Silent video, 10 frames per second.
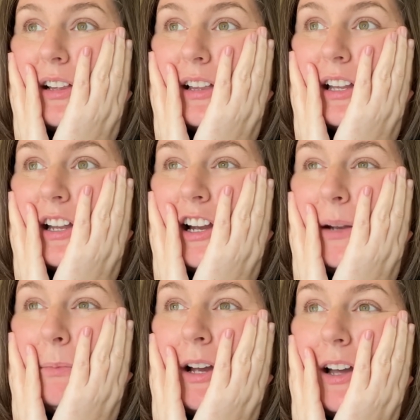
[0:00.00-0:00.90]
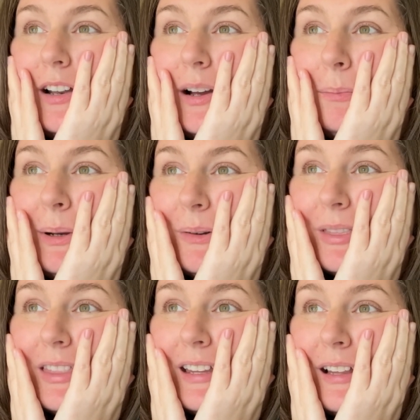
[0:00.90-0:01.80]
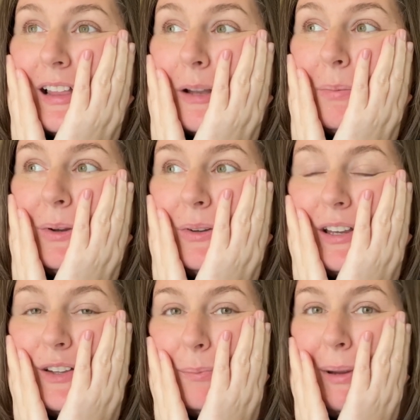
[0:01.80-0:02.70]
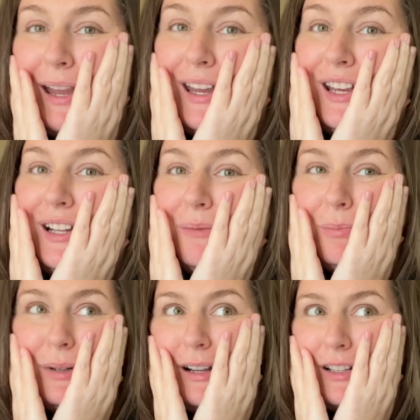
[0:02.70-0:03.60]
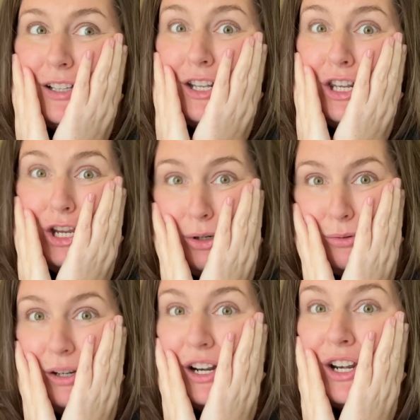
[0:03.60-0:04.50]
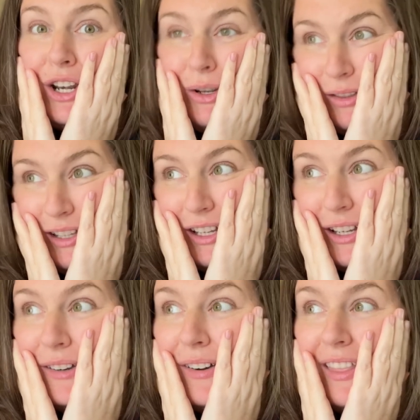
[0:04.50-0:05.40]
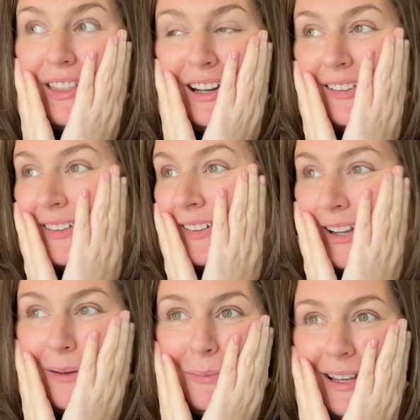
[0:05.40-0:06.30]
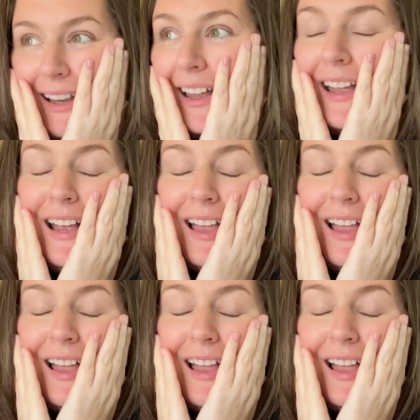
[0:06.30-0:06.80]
Like, I'm not about the like beauty is pain, but no, no, thank you. That is not me.